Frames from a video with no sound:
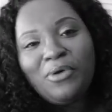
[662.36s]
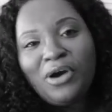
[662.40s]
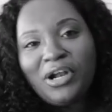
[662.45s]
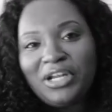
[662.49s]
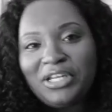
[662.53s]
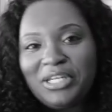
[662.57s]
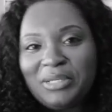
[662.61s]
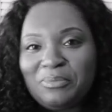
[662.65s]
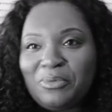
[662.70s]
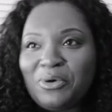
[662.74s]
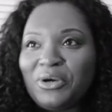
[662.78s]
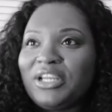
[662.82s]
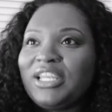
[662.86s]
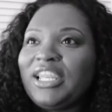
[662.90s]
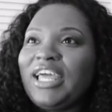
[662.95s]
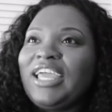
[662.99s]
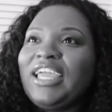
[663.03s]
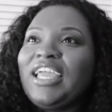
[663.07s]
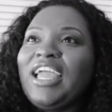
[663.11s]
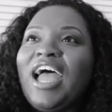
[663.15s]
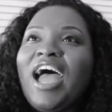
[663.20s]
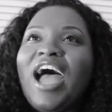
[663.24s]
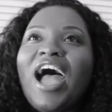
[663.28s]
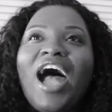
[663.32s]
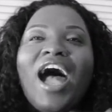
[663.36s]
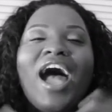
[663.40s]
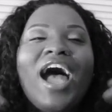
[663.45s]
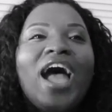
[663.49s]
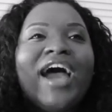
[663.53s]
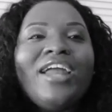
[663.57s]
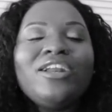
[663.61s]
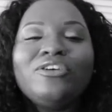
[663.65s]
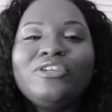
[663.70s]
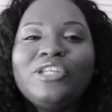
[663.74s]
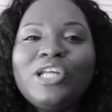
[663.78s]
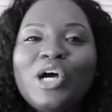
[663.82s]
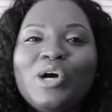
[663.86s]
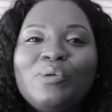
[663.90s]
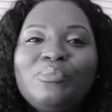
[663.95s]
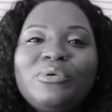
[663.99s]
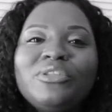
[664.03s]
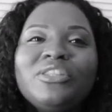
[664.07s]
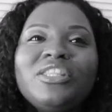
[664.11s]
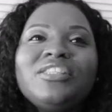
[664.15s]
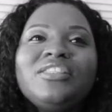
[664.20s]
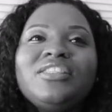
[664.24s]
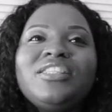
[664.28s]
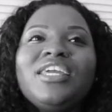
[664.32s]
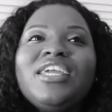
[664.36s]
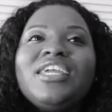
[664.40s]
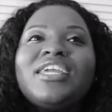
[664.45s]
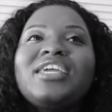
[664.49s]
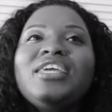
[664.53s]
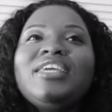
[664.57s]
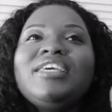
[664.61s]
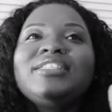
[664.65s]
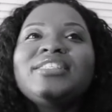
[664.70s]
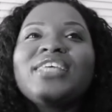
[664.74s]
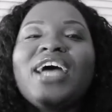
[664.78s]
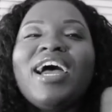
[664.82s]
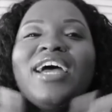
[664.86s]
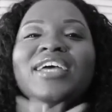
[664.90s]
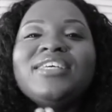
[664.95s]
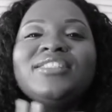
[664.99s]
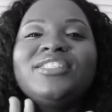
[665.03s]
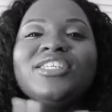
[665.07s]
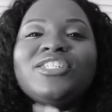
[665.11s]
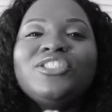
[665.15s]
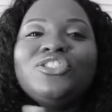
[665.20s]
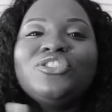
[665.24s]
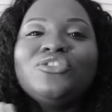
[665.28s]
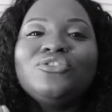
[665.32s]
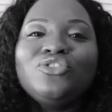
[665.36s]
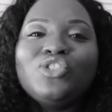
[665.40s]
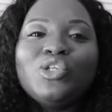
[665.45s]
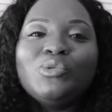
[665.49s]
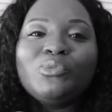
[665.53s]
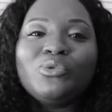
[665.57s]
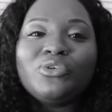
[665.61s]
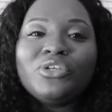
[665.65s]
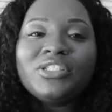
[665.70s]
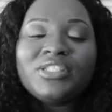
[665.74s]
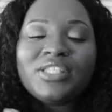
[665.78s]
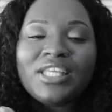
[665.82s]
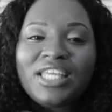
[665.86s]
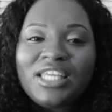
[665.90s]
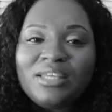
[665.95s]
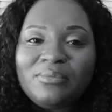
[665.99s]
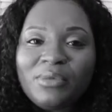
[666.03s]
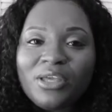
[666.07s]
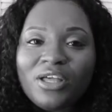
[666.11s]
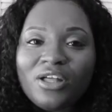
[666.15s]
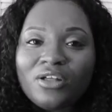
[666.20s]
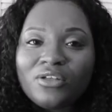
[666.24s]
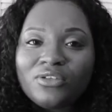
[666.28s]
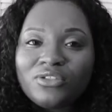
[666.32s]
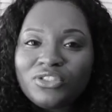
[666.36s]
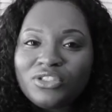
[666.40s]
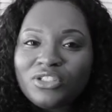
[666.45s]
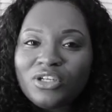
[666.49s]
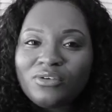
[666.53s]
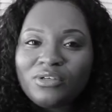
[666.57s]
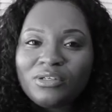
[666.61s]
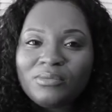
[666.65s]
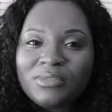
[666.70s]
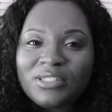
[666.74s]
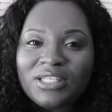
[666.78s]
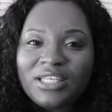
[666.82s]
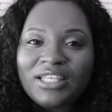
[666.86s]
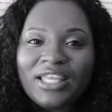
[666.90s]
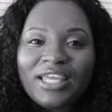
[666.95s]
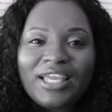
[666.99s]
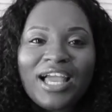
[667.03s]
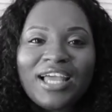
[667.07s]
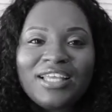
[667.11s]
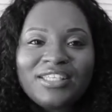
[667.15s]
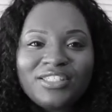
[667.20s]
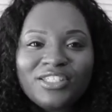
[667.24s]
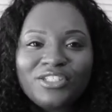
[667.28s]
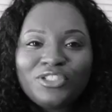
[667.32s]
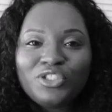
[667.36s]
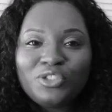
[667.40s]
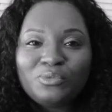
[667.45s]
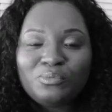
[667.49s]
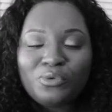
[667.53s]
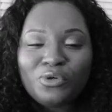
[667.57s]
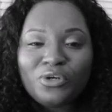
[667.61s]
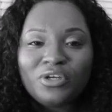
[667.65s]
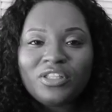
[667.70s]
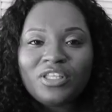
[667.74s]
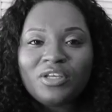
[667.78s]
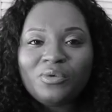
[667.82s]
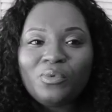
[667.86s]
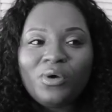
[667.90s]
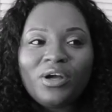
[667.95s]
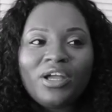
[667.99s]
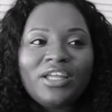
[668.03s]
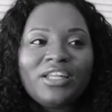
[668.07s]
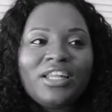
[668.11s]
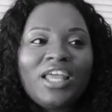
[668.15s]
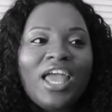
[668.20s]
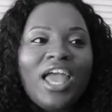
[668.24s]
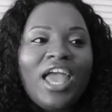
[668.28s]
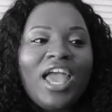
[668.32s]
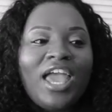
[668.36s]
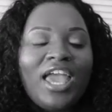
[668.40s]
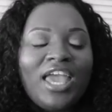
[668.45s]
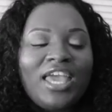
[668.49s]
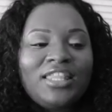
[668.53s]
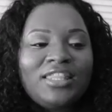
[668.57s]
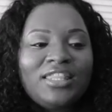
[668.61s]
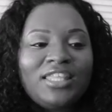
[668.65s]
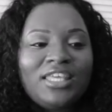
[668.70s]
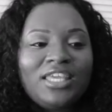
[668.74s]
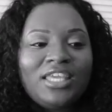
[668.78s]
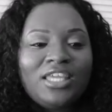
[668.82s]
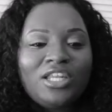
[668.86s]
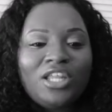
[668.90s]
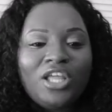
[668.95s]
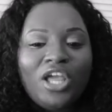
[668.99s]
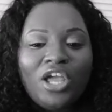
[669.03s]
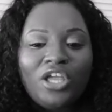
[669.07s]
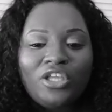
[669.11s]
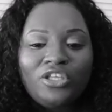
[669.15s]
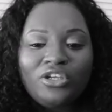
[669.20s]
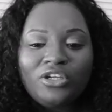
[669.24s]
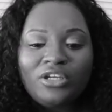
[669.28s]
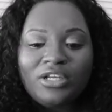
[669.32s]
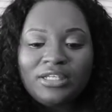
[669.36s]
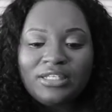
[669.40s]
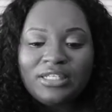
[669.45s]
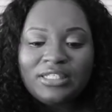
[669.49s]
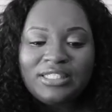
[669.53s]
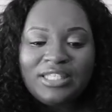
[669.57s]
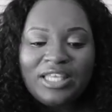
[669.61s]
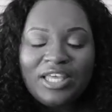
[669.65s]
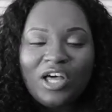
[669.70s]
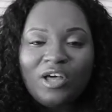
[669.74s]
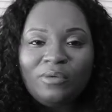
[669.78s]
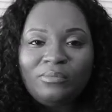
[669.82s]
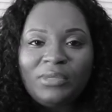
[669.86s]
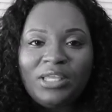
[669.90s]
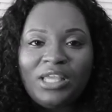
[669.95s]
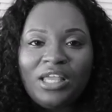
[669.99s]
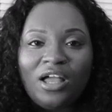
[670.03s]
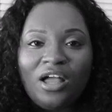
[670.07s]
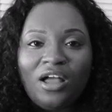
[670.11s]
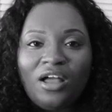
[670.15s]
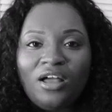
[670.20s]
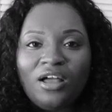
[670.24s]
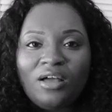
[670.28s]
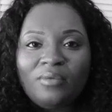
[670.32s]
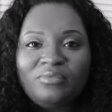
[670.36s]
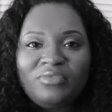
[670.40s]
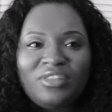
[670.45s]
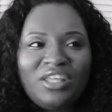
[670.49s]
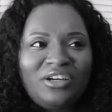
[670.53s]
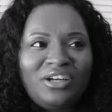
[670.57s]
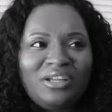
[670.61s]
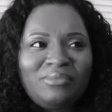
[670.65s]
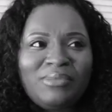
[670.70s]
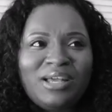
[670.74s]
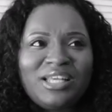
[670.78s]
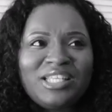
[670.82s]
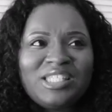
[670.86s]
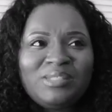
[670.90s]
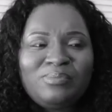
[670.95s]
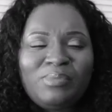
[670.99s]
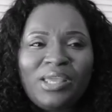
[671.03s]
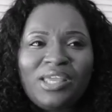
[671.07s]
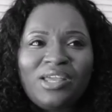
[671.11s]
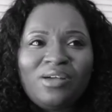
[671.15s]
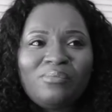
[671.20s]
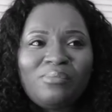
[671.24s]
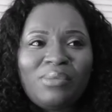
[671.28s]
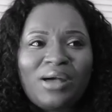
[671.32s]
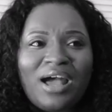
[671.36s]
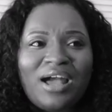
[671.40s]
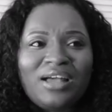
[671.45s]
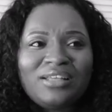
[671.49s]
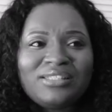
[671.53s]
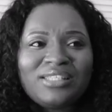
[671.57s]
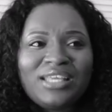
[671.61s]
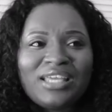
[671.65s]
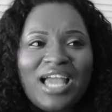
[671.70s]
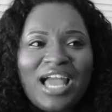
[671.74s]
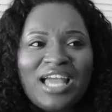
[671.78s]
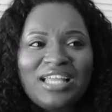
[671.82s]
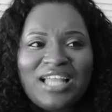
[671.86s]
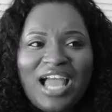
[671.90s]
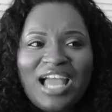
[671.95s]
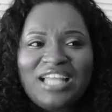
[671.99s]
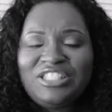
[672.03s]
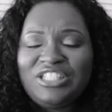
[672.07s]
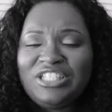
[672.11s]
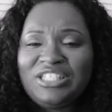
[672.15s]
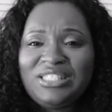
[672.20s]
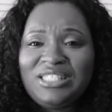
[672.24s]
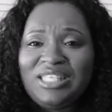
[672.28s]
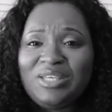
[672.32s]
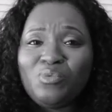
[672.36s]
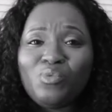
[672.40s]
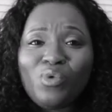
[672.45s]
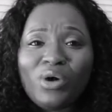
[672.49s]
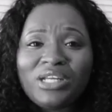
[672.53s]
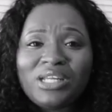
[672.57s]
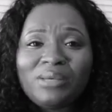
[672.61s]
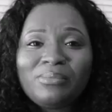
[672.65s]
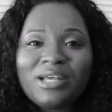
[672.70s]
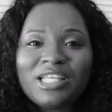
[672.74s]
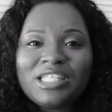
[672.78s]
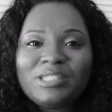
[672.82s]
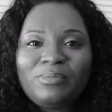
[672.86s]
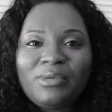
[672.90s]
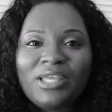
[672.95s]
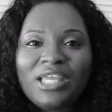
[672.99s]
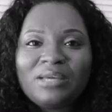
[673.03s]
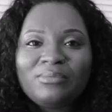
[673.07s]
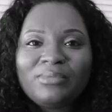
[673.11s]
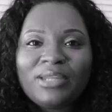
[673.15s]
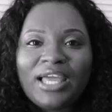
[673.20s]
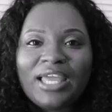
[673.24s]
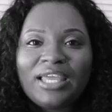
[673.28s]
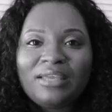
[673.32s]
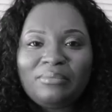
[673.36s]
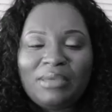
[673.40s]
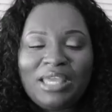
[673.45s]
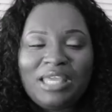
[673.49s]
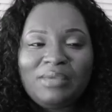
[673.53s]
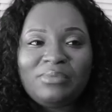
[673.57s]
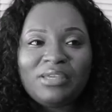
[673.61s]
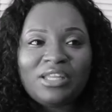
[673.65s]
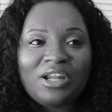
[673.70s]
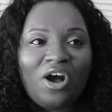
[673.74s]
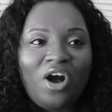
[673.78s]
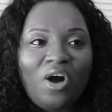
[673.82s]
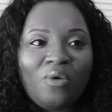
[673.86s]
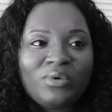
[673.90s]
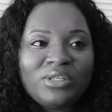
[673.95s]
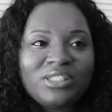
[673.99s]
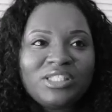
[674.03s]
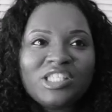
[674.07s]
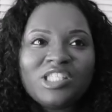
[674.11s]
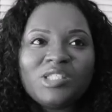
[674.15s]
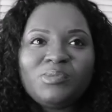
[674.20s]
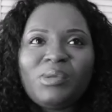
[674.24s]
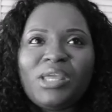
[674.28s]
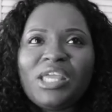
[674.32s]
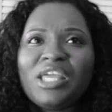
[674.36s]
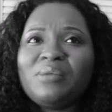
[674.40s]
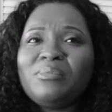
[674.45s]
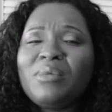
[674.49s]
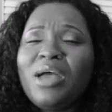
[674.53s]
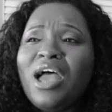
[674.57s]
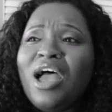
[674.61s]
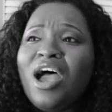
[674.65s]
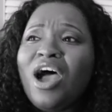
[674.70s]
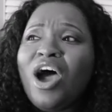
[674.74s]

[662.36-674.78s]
part anymore. Like, I don't know. But the thing is, I sent you numerous emails. You know what I'm saying? Like I sent you more than one and then you're going to tell me um, they're in my spam box. Like I, I just see one in my spam. Like maybe it all went to spam.